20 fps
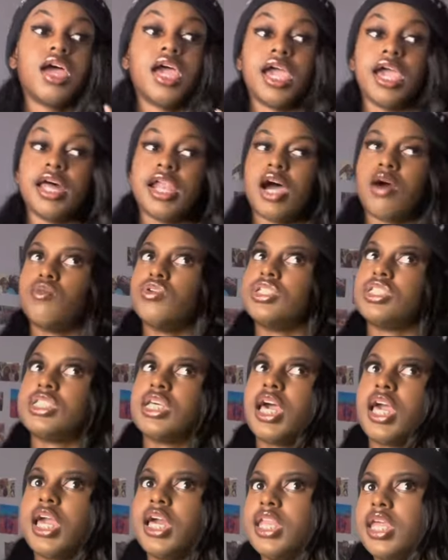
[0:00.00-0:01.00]
And I would
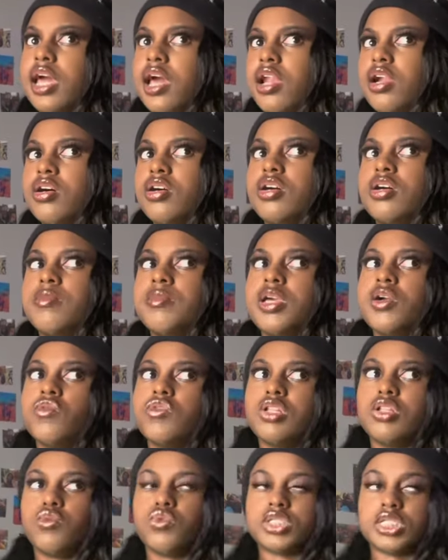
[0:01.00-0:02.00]
say that it
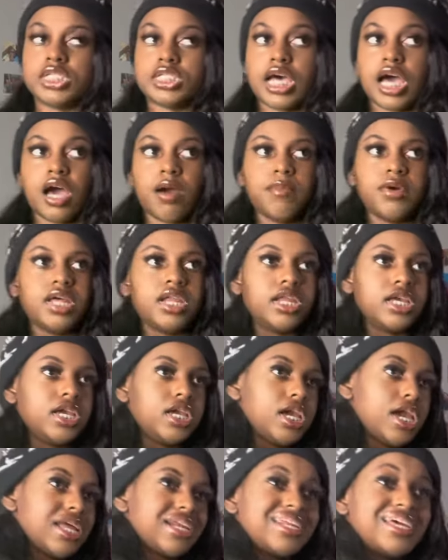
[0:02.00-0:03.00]
really was a tie, but at
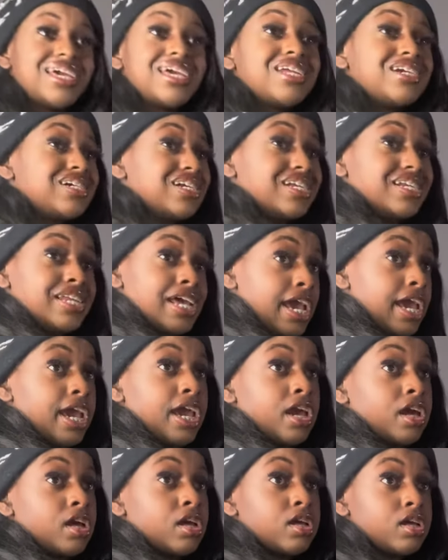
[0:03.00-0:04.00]
the end of the
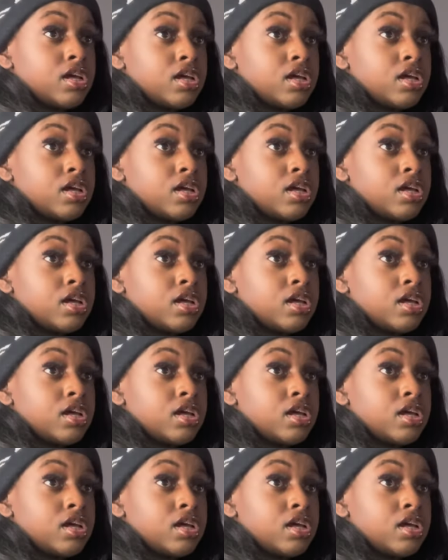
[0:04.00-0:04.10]
day,